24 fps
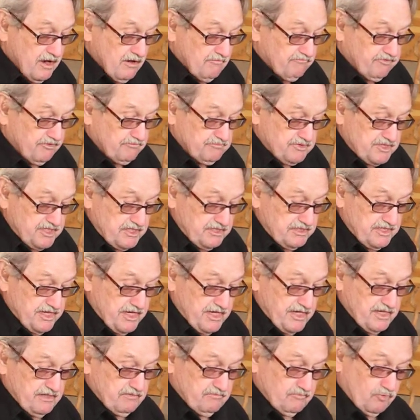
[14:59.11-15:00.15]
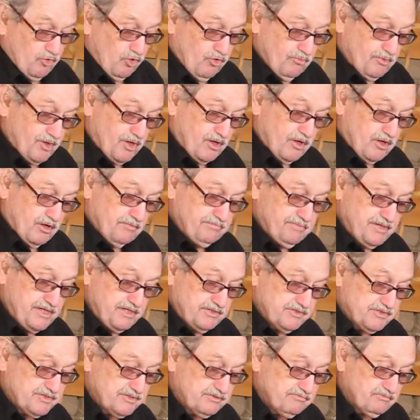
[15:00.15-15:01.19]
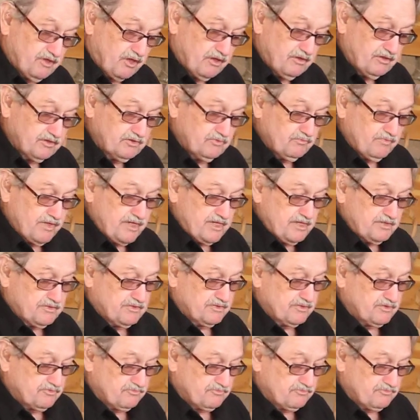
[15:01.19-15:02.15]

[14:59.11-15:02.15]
From D-Day, Omaha Beach, all the way to the